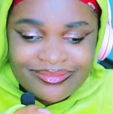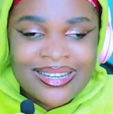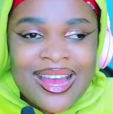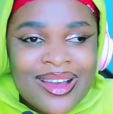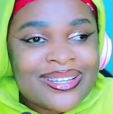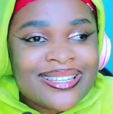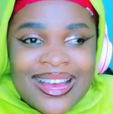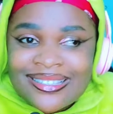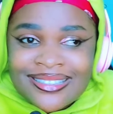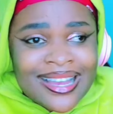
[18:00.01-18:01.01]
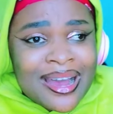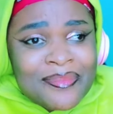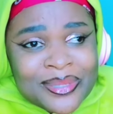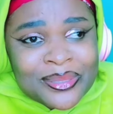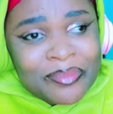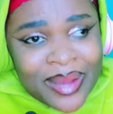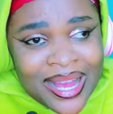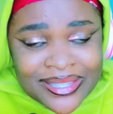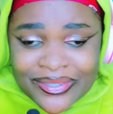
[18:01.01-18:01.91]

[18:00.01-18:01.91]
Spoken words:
Now it has come to pass.